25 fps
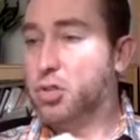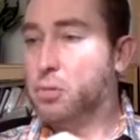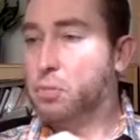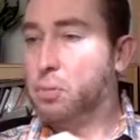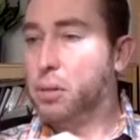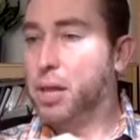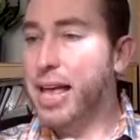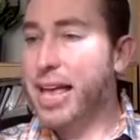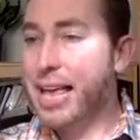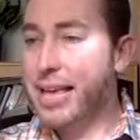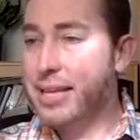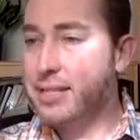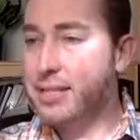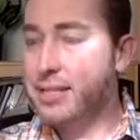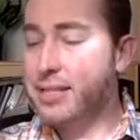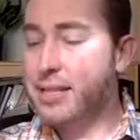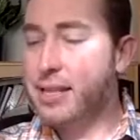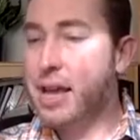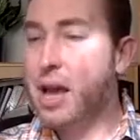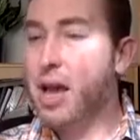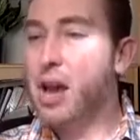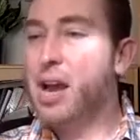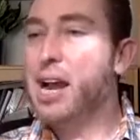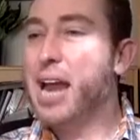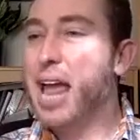place.
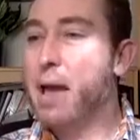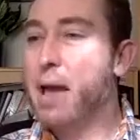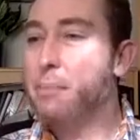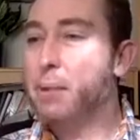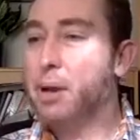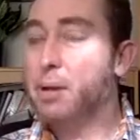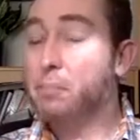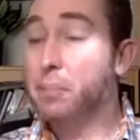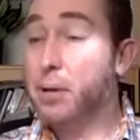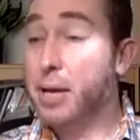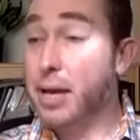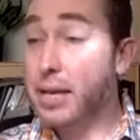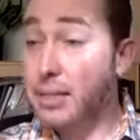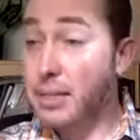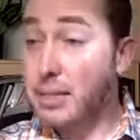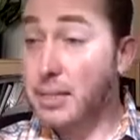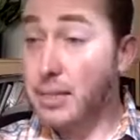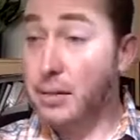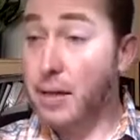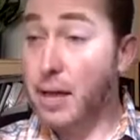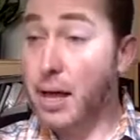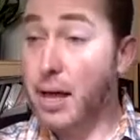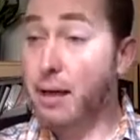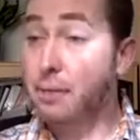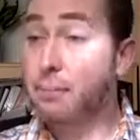The uninhabited
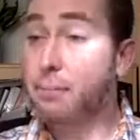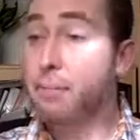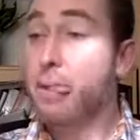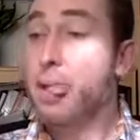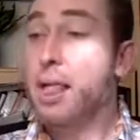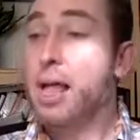peninsula